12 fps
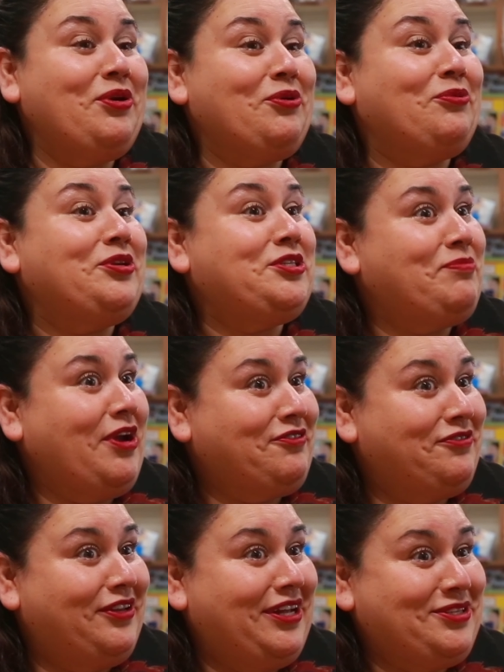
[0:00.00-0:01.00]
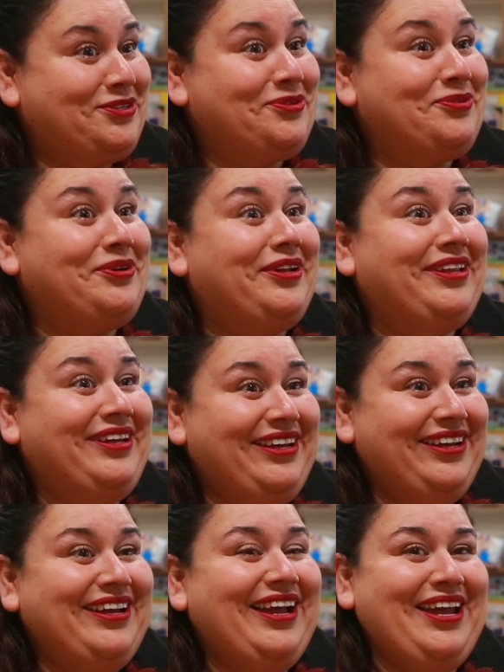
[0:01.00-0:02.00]
we were respectful at school
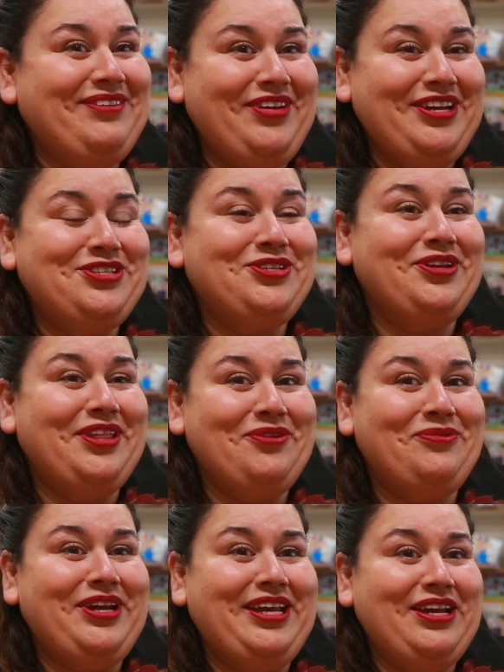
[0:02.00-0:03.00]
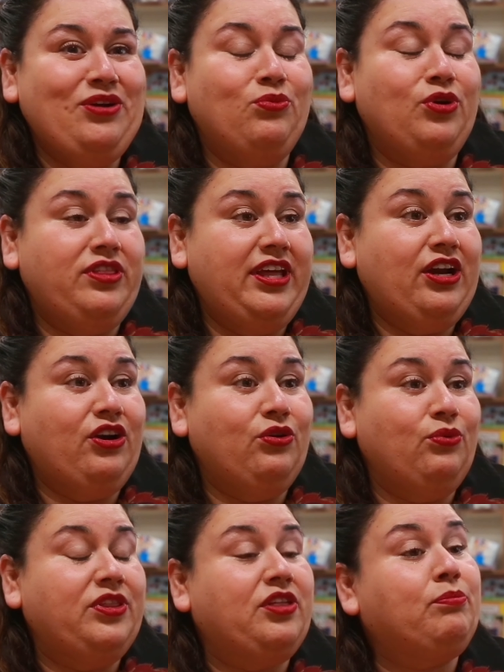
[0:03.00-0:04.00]
and made sure that we were
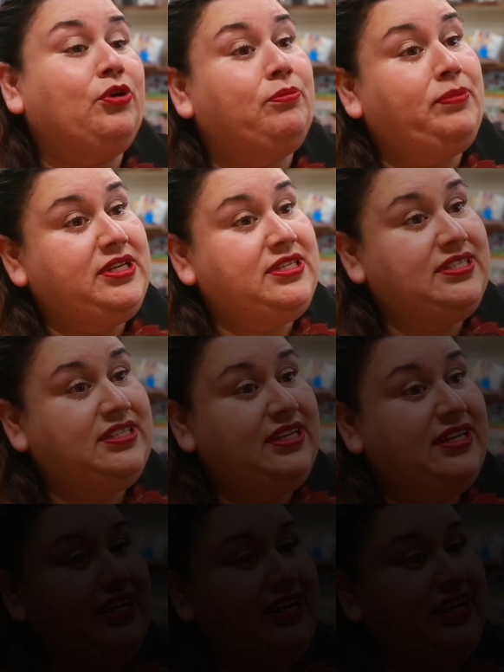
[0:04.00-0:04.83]
there with a purpose.